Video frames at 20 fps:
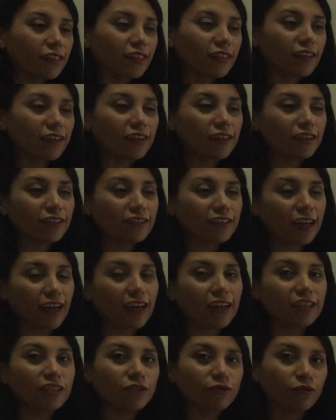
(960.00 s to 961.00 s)
the
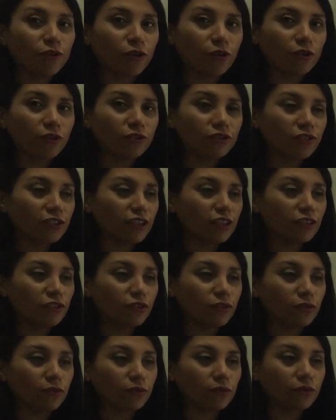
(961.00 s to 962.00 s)
dice falls
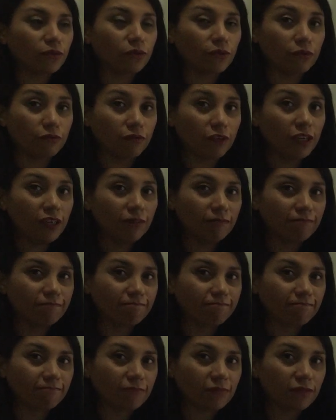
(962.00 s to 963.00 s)
into 3,
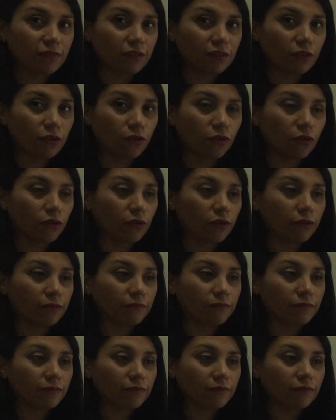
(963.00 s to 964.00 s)
or
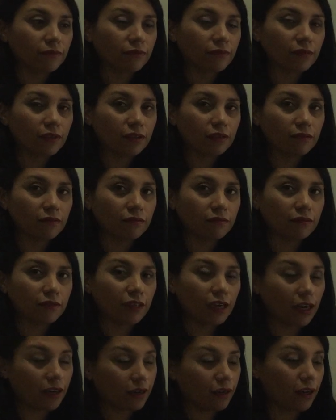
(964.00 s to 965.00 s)

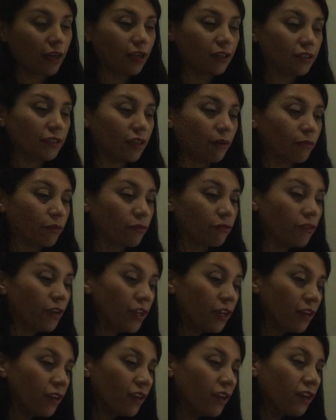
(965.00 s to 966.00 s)
yeah, it has number
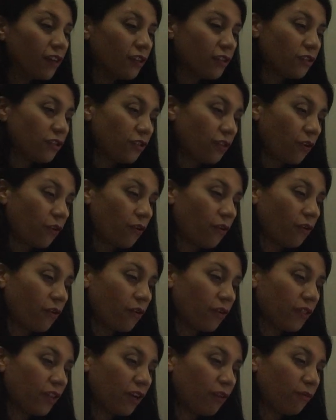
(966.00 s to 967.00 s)
3.
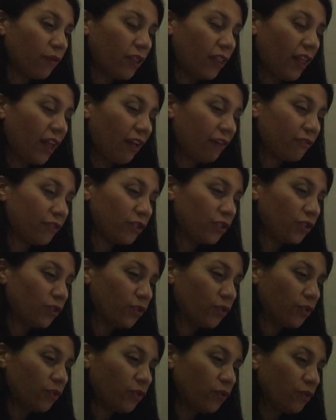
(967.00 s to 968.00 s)
So they will have
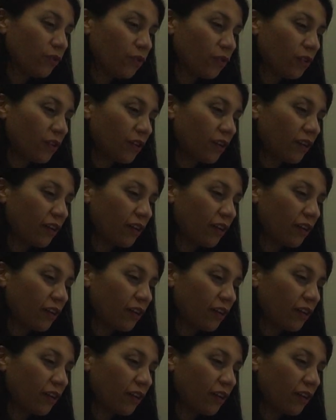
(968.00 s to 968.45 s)
to